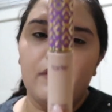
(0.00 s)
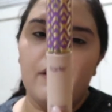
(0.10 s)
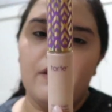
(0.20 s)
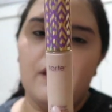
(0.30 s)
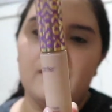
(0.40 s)

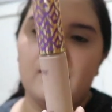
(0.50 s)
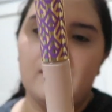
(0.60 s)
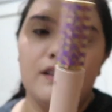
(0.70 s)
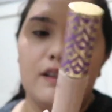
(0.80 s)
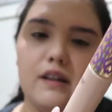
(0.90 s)
and
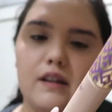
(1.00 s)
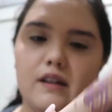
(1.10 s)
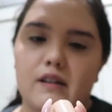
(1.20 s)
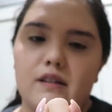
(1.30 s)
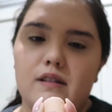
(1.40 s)
this
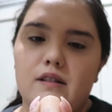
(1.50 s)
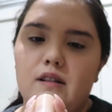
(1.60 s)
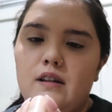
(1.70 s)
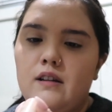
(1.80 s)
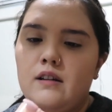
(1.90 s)

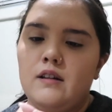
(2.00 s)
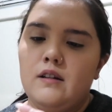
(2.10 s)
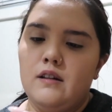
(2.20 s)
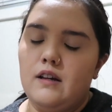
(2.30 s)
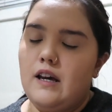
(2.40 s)
is
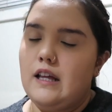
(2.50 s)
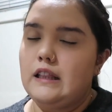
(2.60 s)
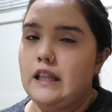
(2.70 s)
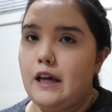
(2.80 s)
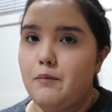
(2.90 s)

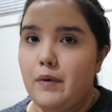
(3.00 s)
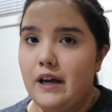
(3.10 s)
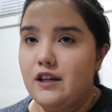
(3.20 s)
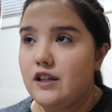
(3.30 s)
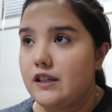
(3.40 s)
in light beige.